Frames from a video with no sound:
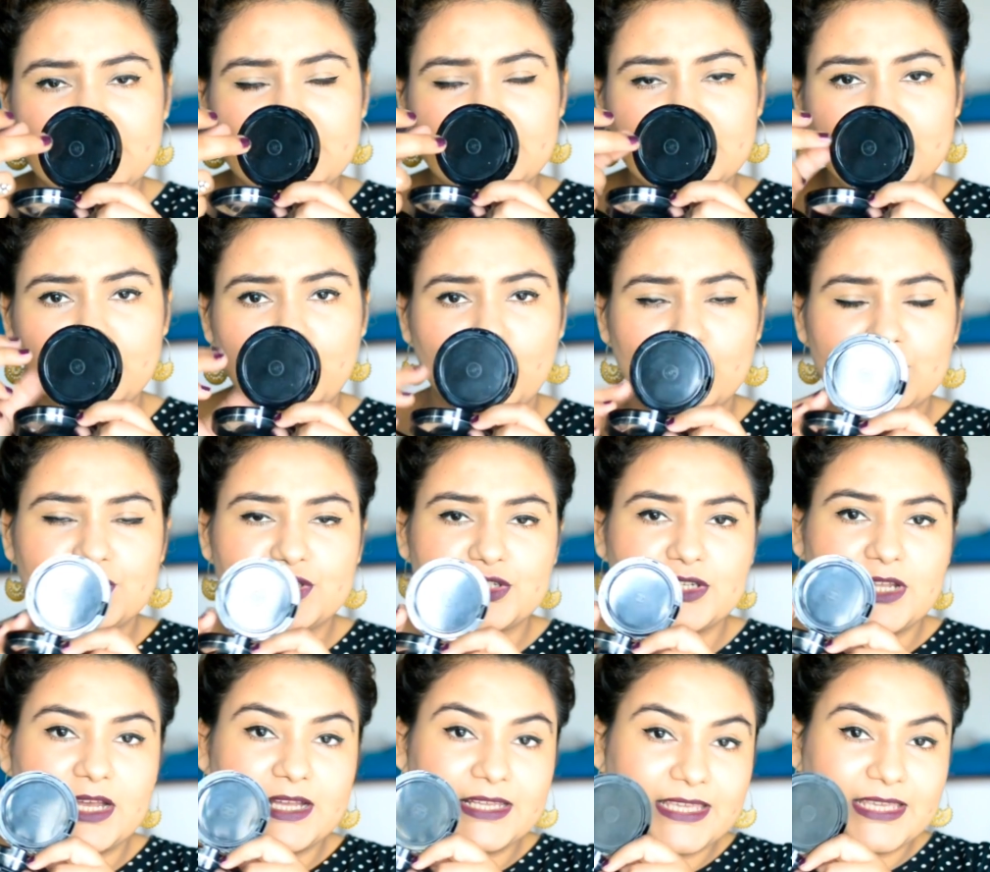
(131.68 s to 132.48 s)
particular
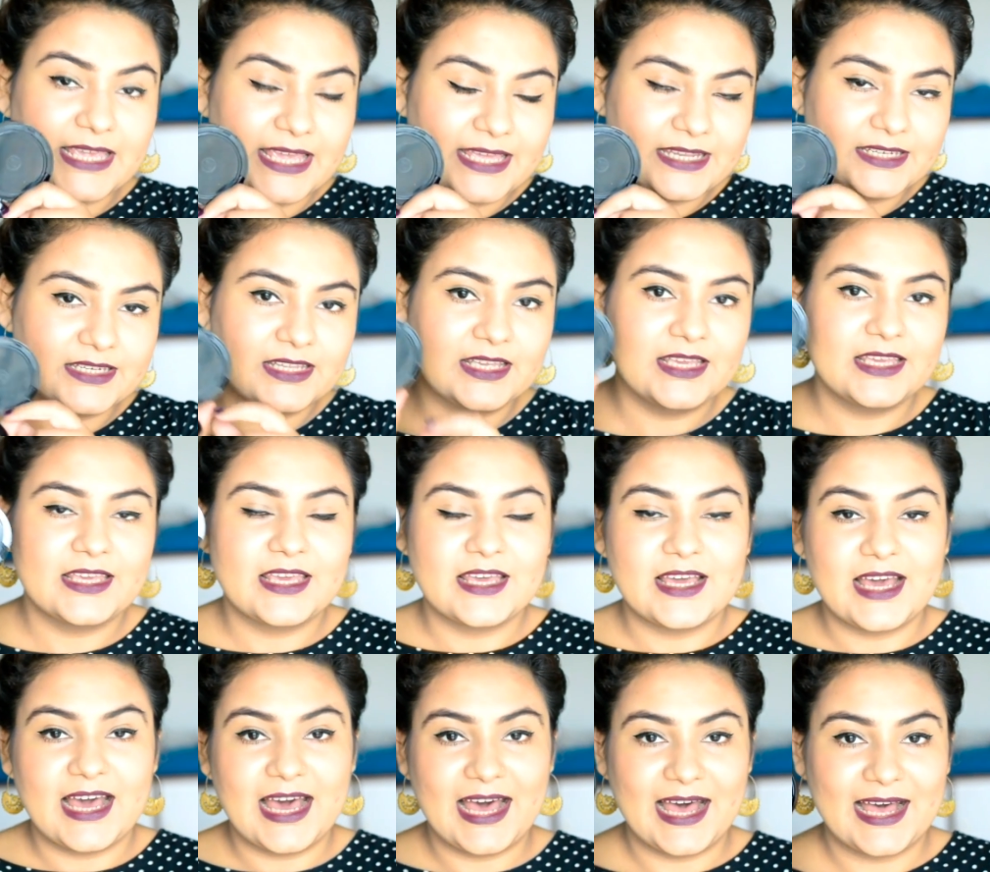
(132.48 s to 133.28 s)
portion again
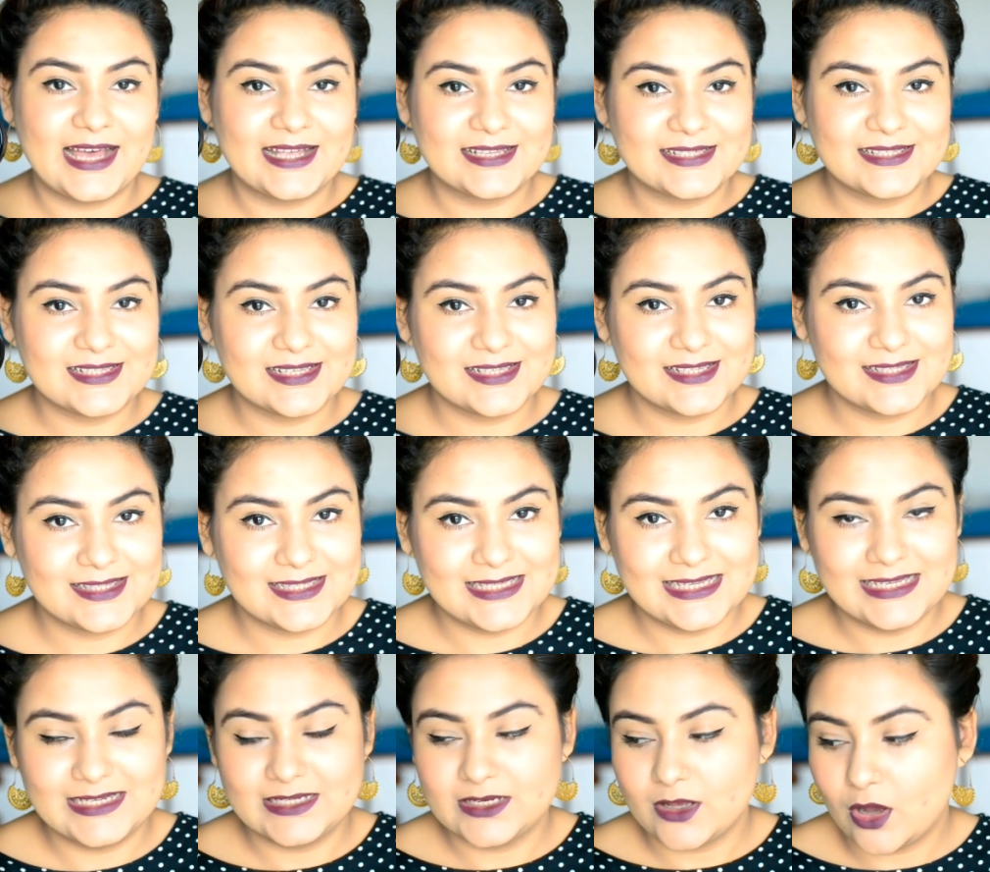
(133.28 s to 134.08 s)
has a
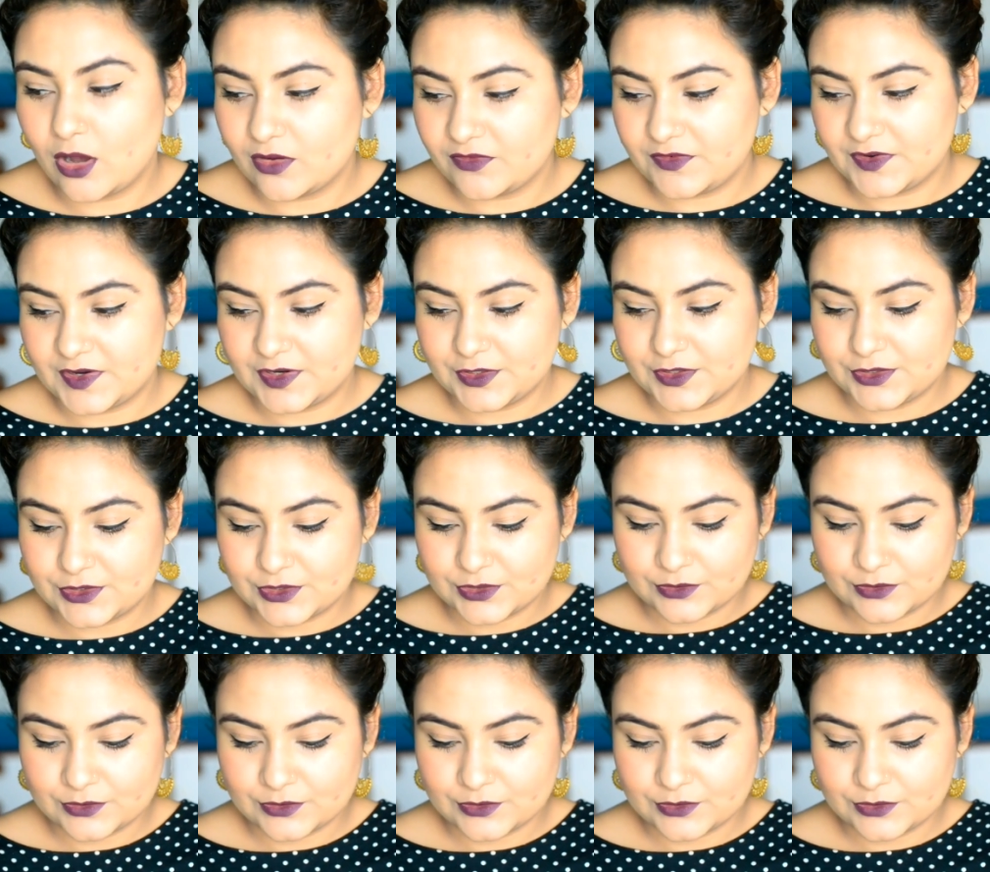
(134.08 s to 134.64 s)
seal of